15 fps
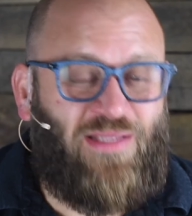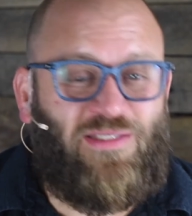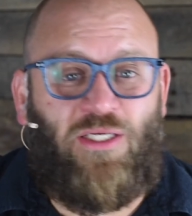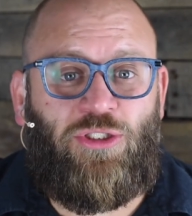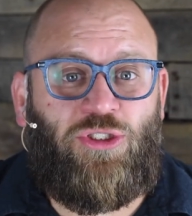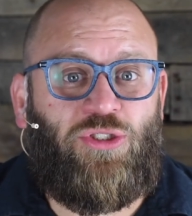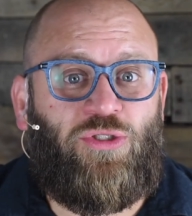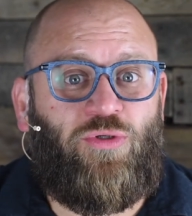
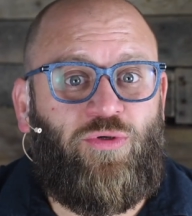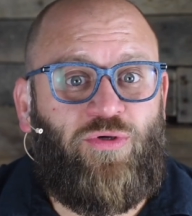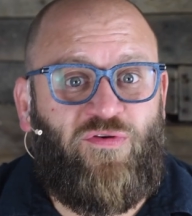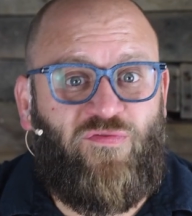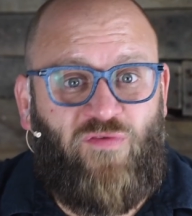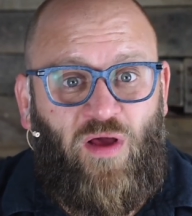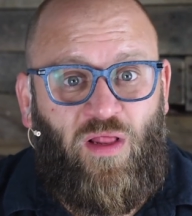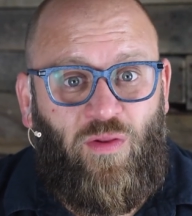attention to who you're
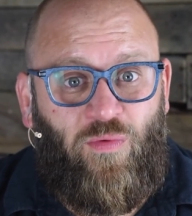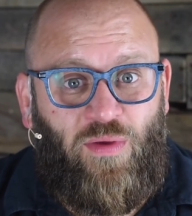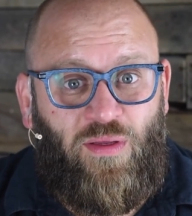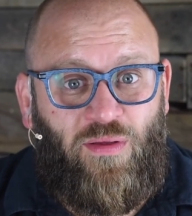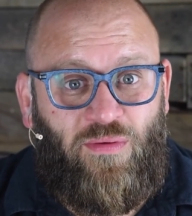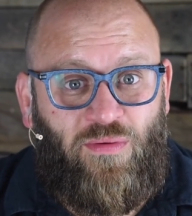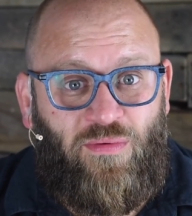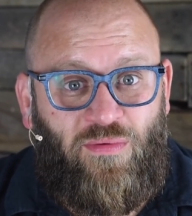following.